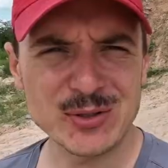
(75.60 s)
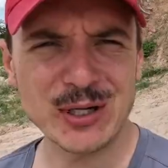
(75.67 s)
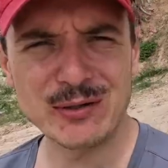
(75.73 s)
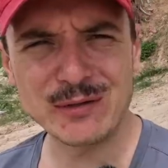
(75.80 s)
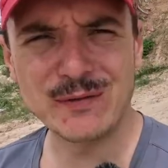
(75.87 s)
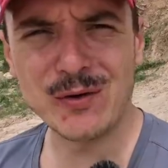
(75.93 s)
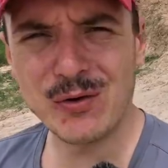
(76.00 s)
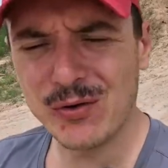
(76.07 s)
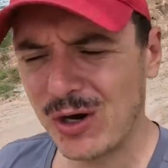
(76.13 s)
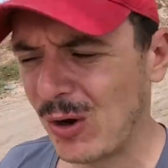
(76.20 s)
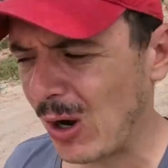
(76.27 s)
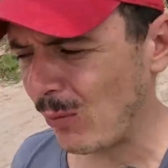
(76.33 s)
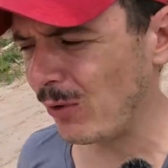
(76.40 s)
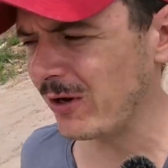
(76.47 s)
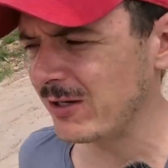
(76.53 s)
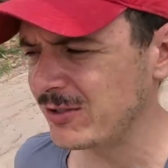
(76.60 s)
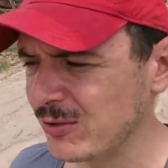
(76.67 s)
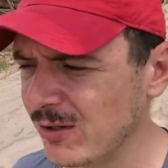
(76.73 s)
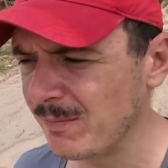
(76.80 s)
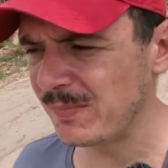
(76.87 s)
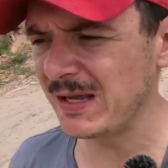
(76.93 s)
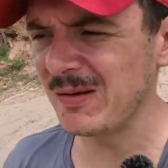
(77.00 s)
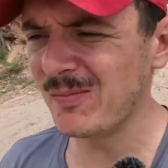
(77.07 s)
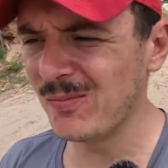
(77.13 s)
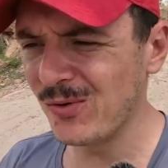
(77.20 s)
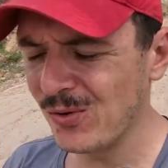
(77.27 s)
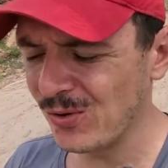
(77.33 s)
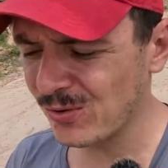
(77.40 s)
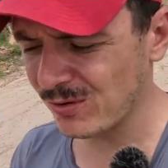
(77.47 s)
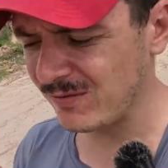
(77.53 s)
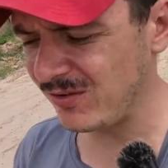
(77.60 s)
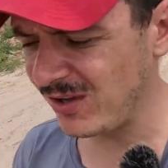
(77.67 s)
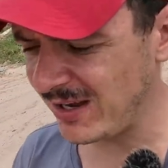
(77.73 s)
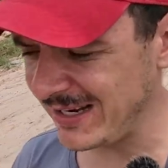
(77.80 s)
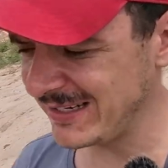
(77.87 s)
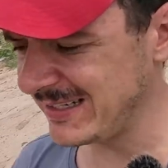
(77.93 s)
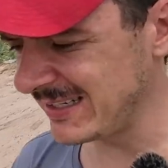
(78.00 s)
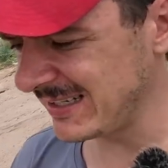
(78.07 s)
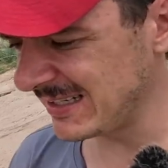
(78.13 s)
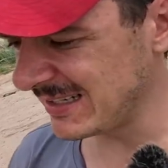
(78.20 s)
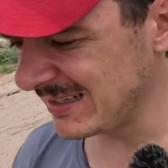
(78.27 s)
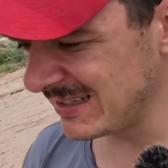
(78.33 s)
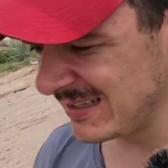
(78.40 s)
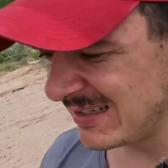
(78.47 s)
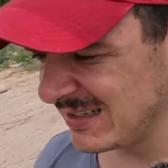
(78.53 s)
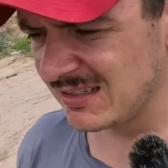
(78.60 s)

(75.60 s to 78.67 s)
going forward, I want to do a bit more of like I